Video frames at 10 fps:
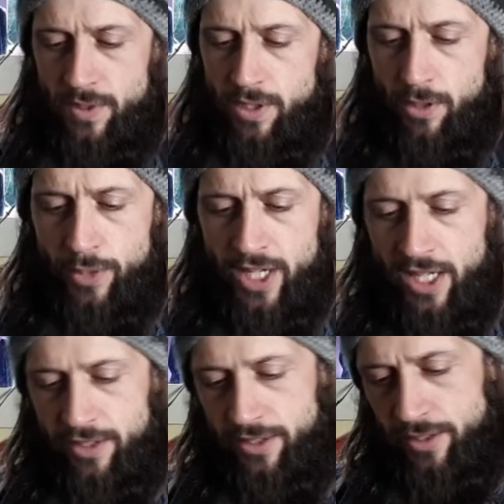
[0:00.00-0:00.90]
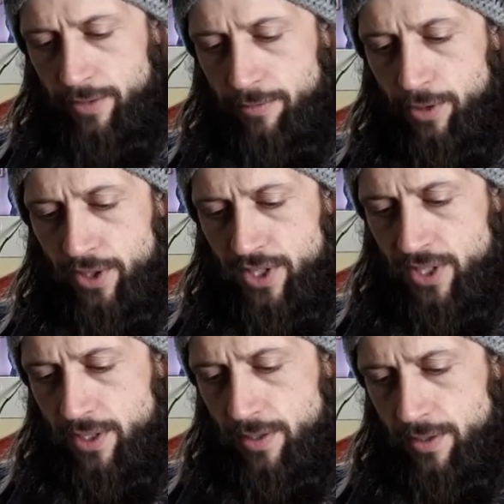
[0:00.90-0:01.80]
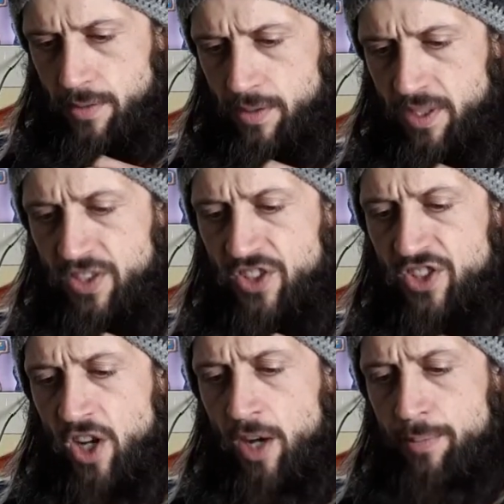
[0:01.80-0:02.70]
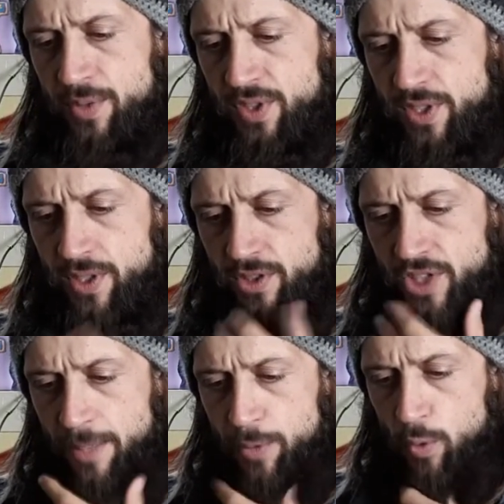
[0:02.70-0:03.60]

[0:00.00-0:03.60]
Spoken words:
I'll read another verse. This is Psalms chapter